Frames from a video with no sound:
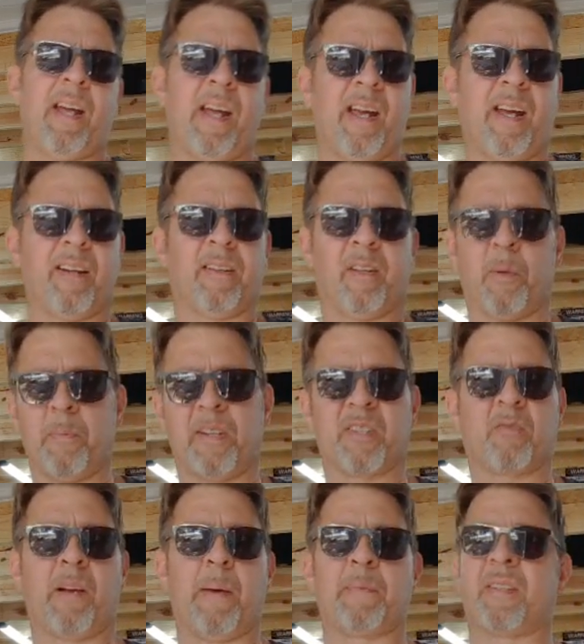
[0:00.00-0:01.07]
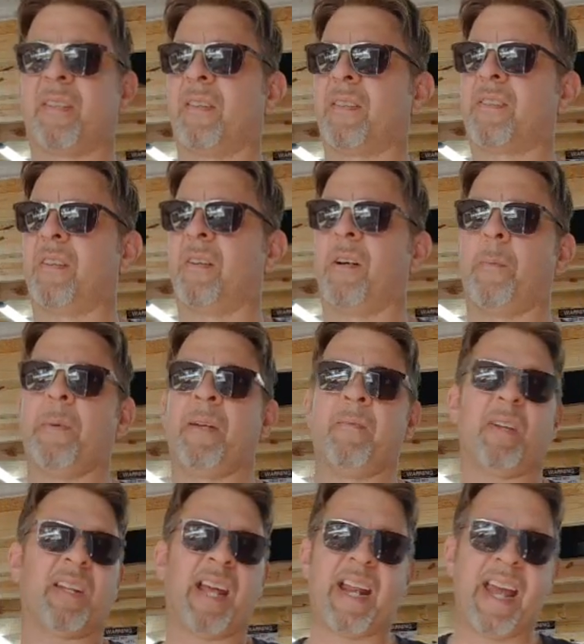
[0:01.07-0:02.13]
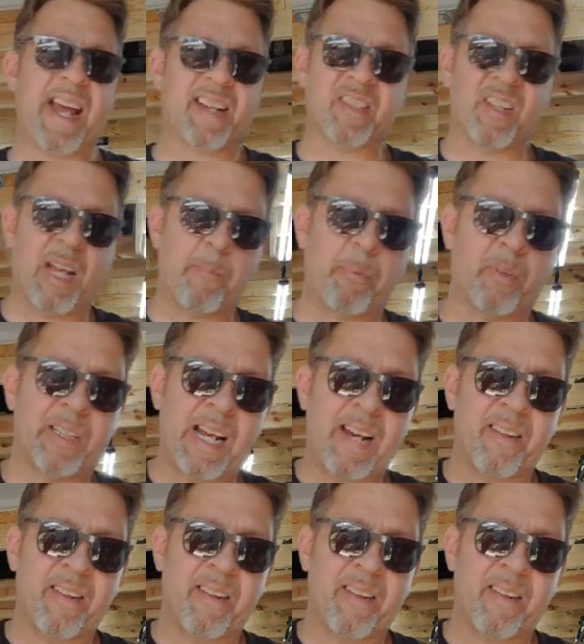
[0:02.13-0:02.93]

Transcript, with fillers: and a little bit of scrap steel. So, I mean, that axle I pulled